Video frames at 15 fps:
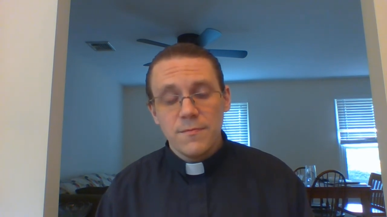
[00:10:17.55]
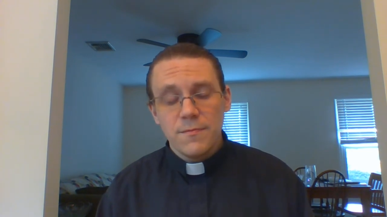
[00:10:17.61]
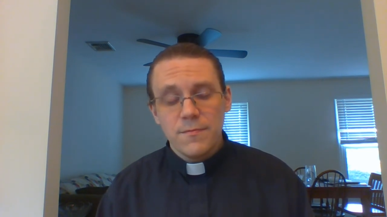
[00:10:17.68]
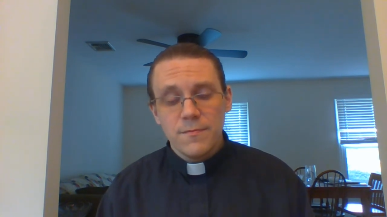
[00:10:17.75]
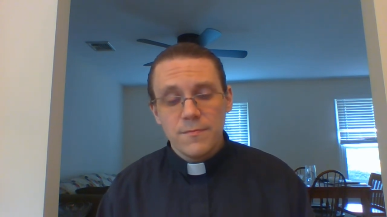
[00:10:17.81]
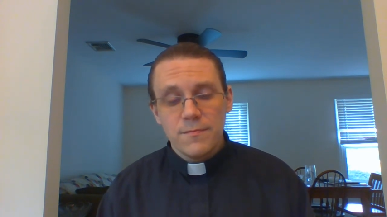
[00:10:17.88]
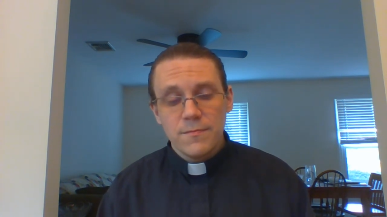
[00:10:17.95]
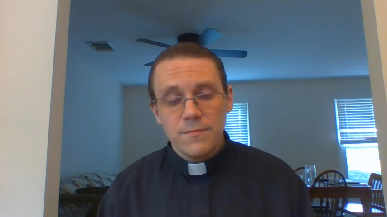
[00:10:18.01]

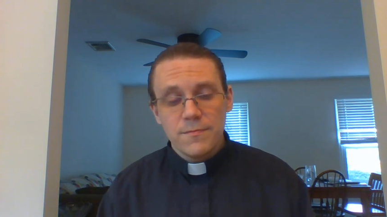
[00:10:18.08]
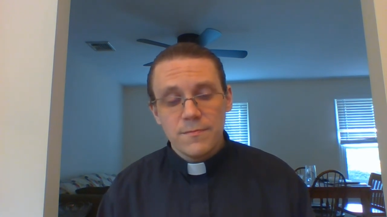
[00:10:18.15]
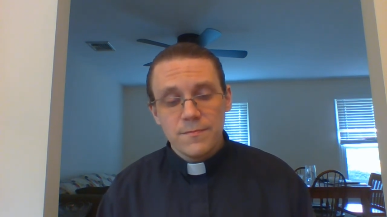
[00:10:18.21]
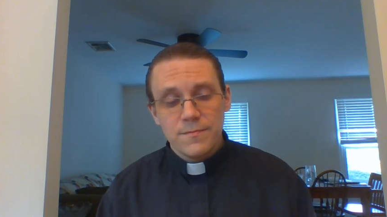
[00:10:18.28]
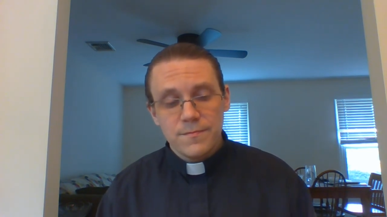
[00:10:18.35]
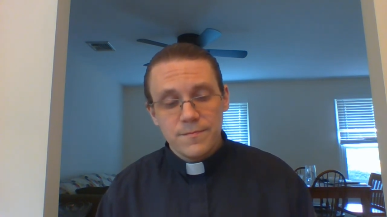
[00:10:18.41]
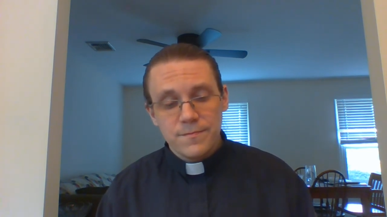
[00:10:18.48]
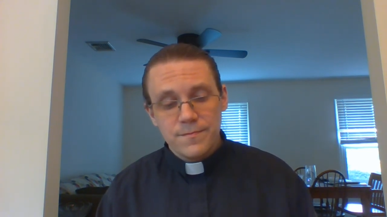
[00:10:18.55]

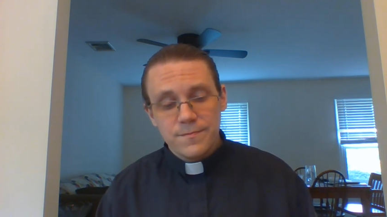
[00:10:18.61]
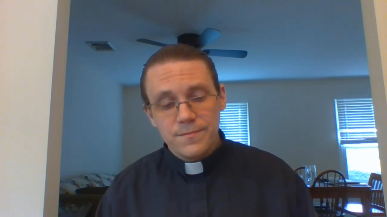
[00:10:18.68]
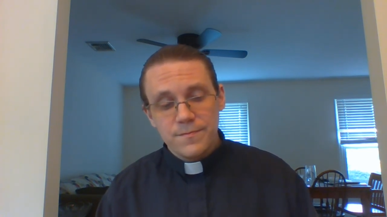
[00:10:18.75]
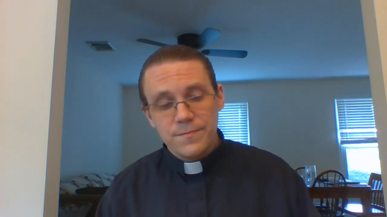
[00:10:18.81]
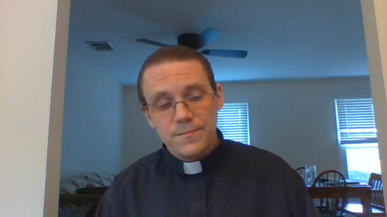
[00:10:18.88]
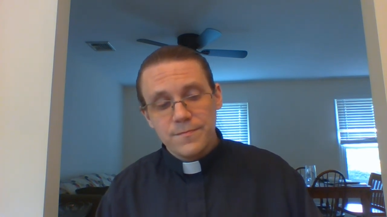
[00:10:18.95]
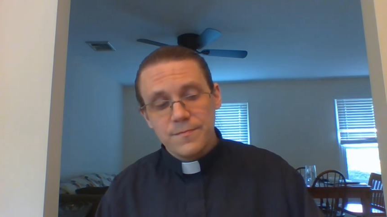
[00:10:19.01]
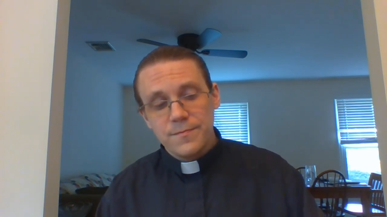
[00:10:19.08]

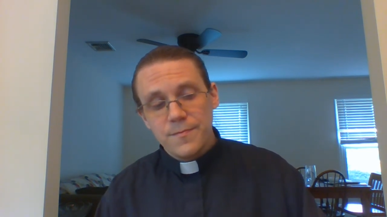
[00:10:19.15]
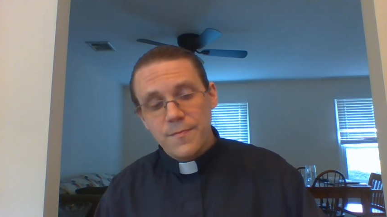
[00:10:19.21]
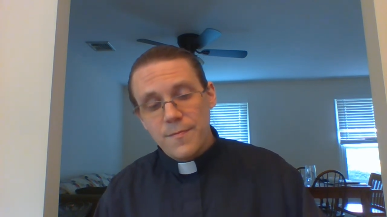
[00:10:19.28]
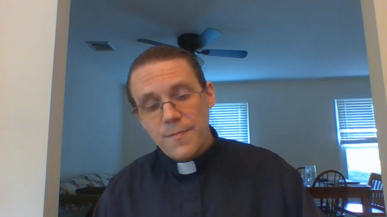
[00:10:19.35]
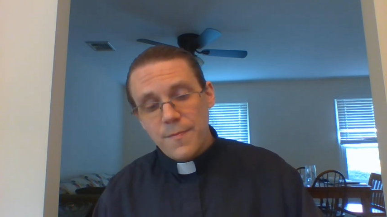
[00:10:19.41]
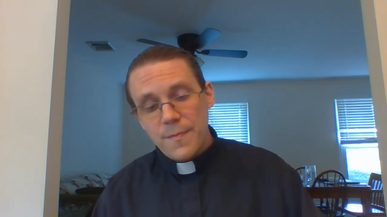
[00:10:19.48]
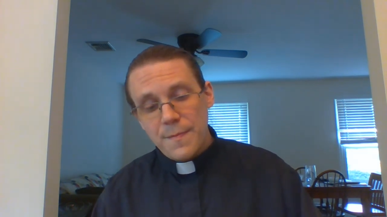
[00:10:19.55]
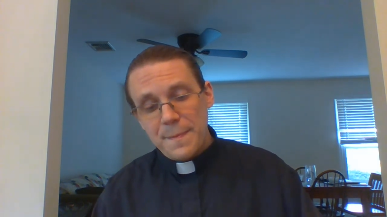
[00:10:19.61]

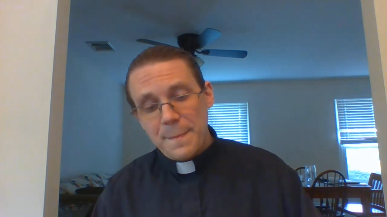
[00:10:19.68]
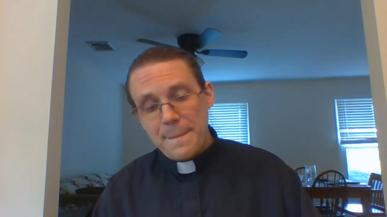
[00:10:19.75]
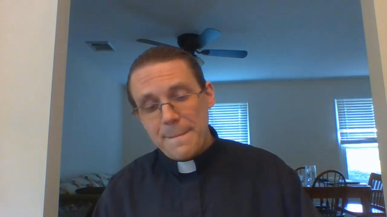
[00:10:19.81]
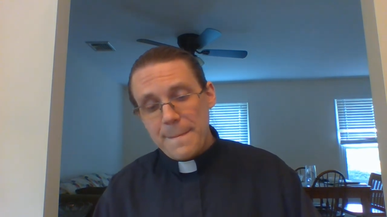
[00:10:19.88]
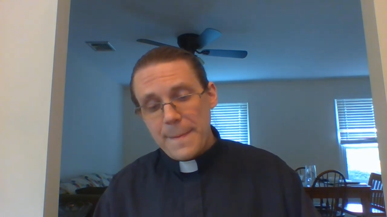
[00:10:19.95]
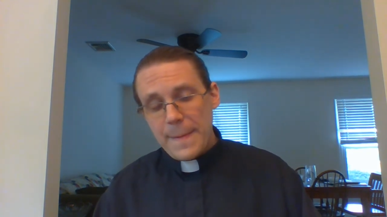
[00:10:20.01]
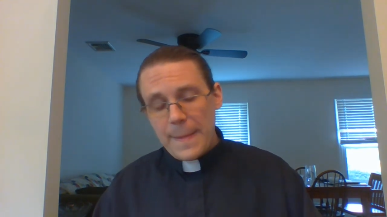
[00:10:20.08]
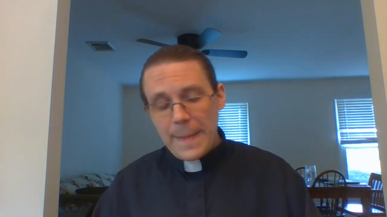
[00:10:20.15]

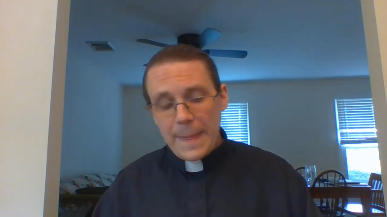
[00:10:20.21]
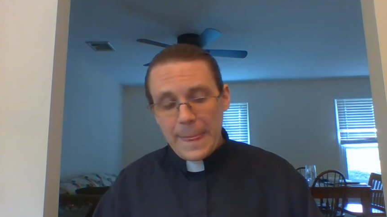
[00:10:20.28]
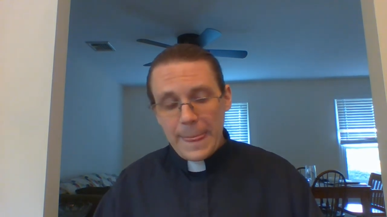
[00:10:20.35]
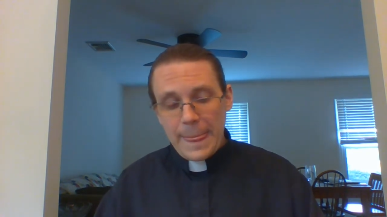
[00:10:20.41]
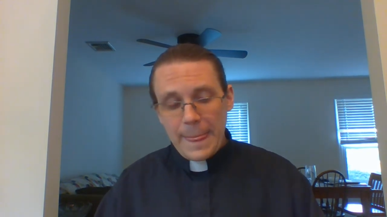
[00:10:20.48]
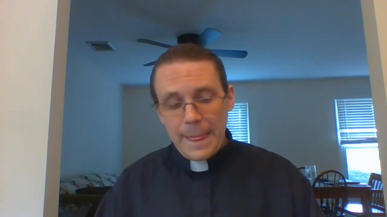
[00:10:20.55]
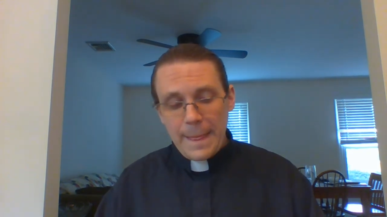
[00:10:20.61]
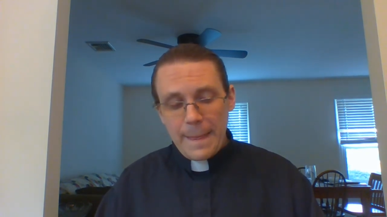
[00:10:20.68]

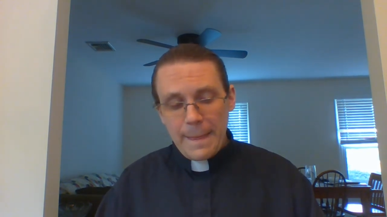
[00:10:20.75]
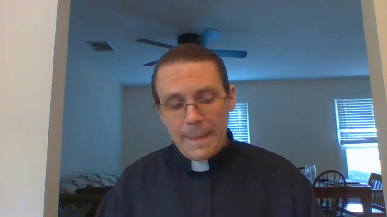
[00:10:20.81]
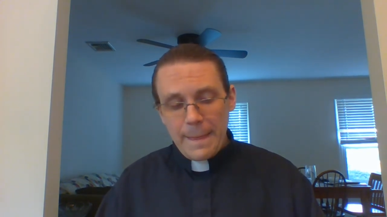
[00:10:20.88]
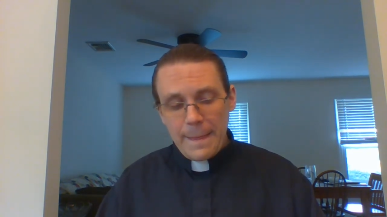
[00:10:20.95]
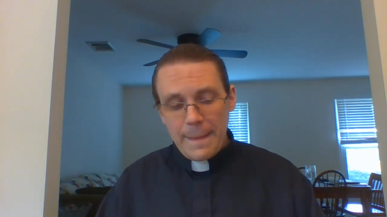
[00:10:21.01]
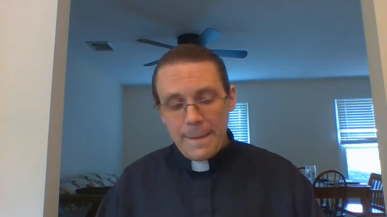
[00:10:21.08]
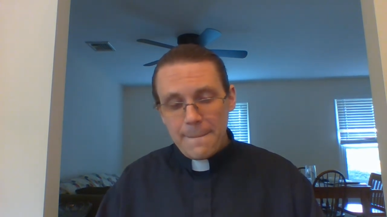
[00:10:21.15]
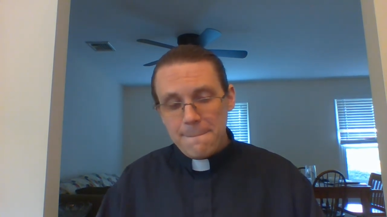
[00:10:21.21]

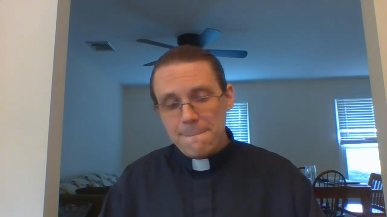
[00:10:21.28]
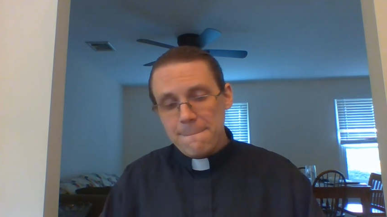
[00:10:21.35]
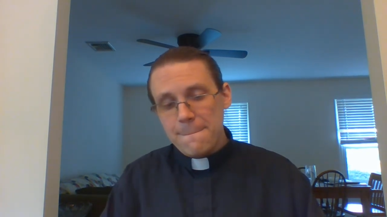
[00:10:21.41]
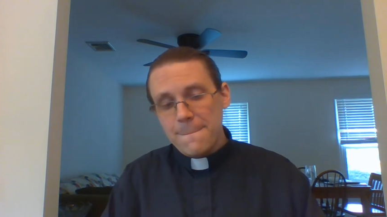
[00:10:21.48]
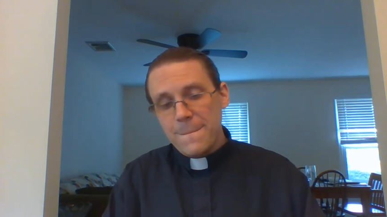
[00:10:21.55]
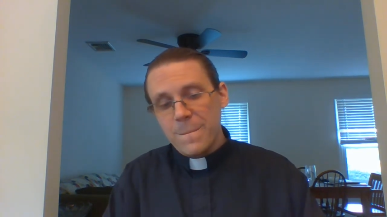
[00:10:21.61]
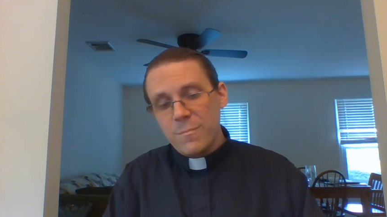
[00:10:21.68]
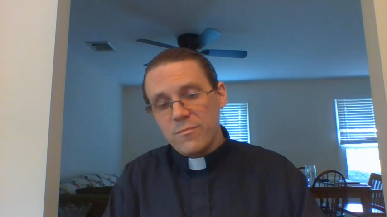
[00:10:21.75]

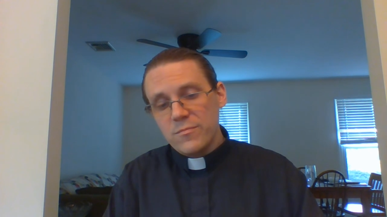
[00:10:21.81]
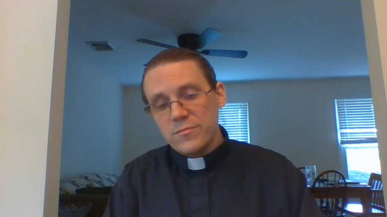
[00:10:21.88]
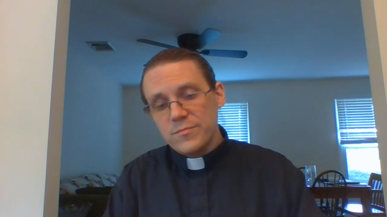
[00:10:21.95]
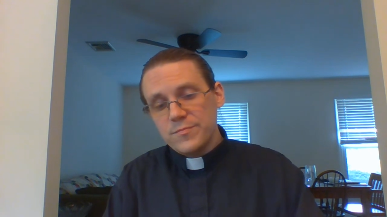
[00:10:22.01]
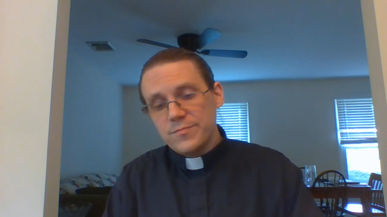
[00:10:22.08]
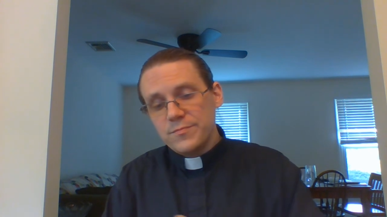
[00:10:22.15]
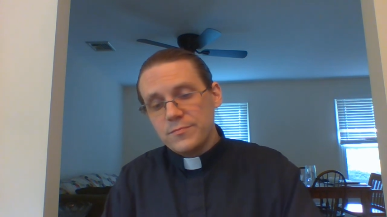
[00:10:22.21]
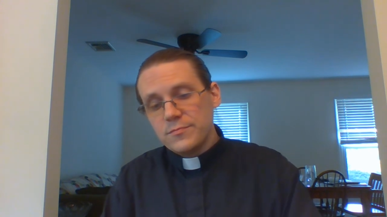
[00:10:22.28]

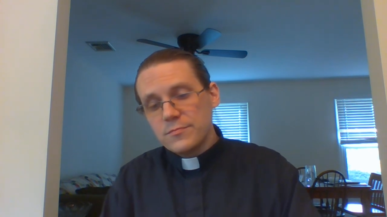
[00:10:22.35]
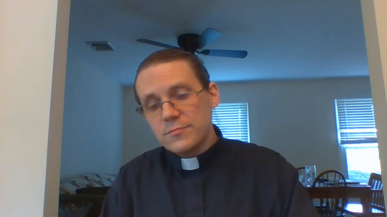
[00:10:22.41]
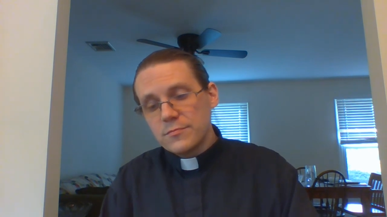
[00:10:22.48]
Nobody speaks.